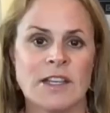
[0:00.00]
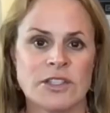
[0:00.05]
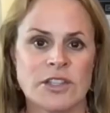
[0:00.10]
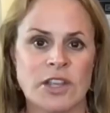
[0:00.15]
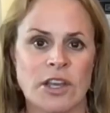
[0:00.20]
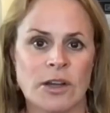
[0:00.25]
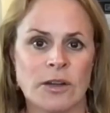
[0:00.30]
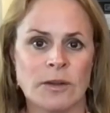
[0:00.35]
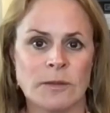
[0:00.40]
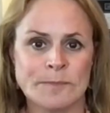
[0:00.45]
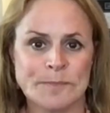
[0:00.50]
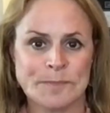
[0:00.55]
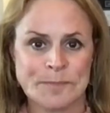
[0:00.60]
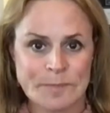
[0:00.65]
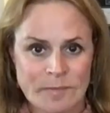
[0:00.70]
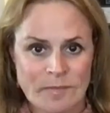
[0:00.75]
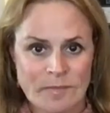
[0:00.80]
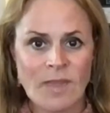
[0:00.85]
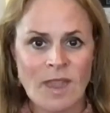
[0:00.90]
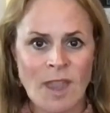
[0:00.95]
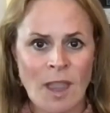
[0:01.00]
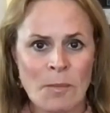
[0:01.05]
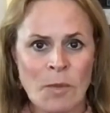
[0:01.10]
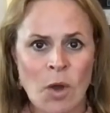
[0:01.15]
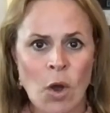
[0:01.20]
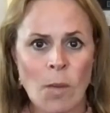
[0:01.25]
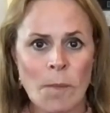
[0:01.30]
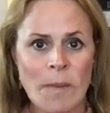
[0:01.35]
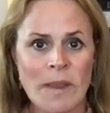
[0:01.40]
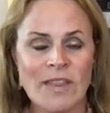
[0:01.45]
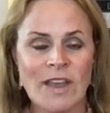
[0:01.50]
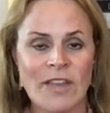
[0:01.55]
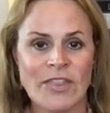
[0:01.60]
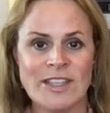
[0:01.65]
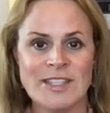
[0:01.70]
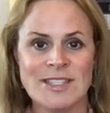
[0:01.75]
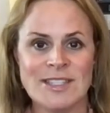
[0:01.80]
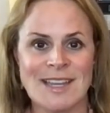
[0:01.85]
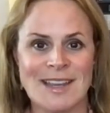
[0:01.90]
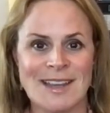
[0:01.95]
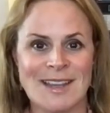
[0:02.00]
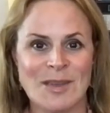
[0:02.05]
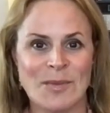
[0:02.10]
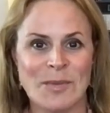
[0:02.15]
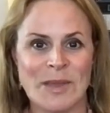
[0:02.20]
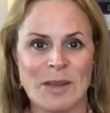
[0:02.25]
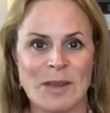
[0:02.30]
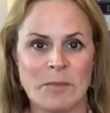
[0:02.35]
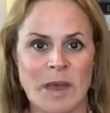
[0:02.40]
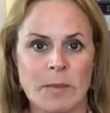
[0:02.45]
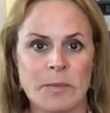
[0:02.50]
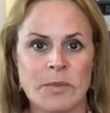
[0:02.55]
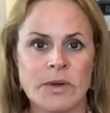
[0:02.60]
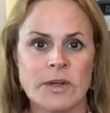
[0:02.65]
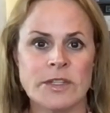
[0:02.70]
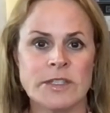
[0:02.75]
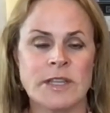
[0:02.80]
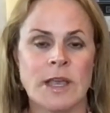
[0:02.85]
Mass G O P Chair Jennifer Nassour nervous.